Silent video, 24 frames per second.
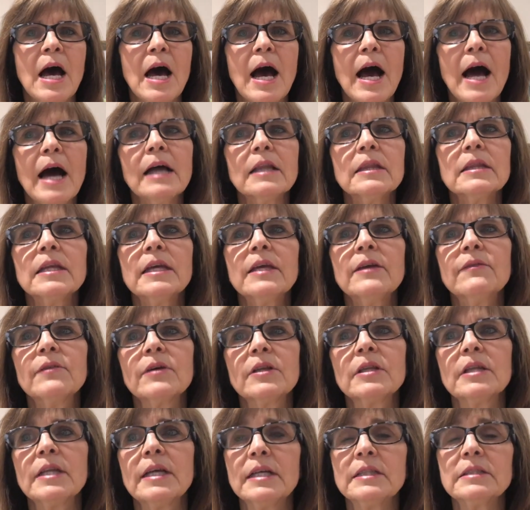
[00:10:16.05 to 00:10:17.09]
I'll leave a
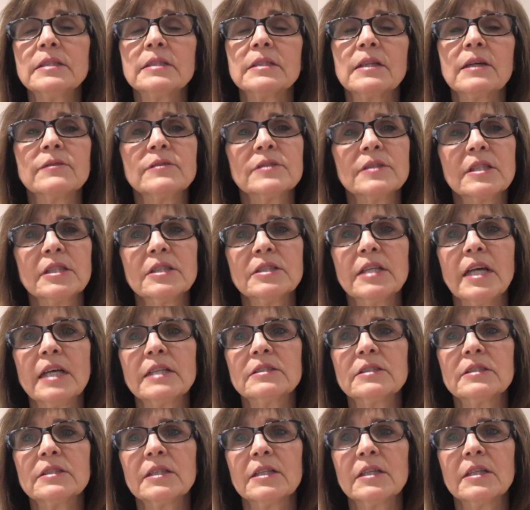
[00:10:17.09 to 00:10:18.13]
list of
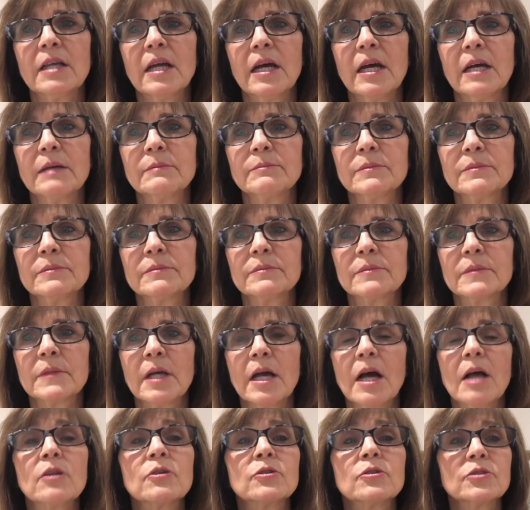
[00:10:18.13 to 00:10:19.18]
suggested um,
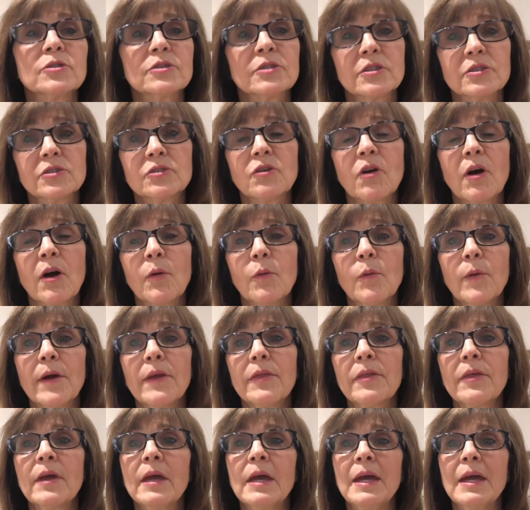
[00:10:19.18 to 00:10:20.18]
colors to start with.